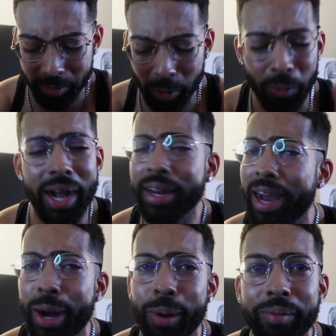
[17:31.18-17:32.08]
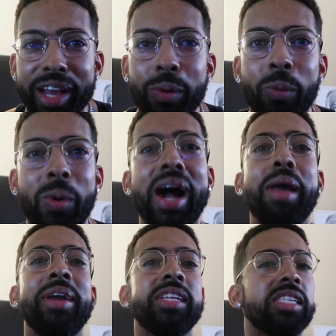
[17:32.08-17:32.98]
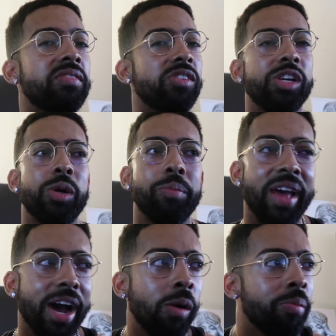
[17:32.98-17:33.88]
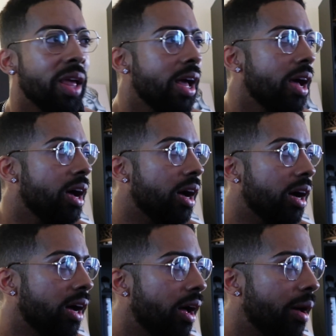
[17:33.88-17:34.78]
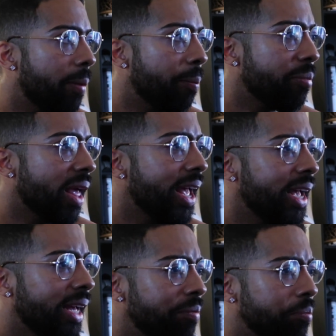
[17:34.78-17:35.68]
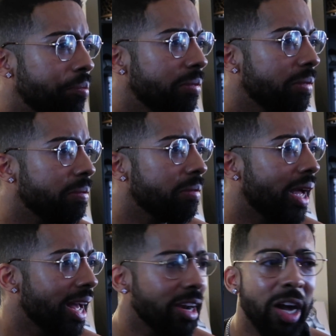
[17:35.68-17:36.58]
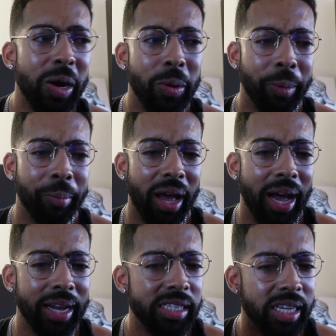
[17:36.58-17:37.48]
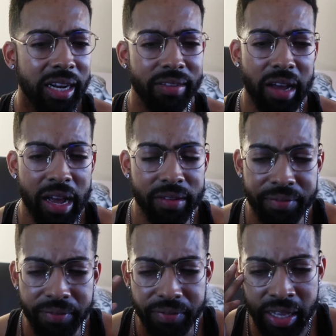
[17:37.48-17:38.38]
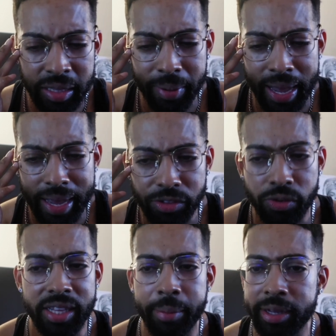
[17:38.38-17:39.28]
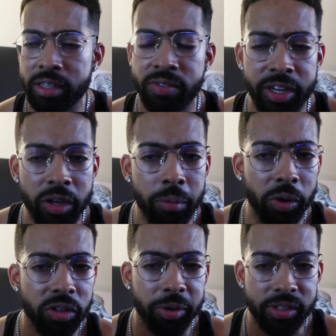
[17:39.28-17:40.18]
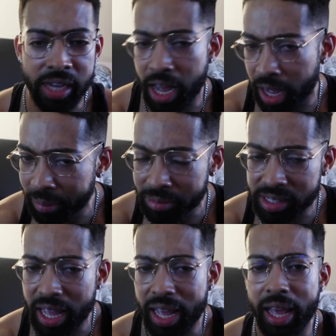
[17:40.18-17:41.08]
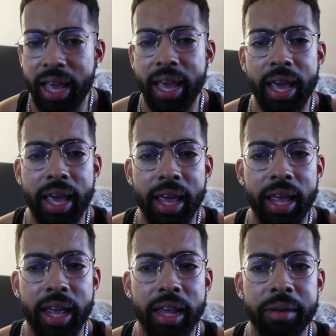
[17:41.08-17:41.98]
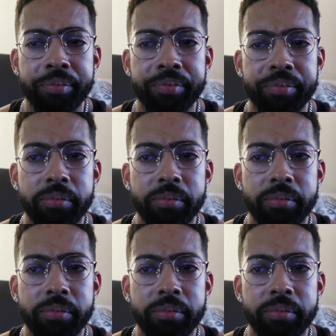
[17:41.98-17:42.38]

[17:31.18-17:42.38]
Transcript: why now? Like, why make this video now? And I don't know. Like I said, I've in the past tried to make this video multiple times, and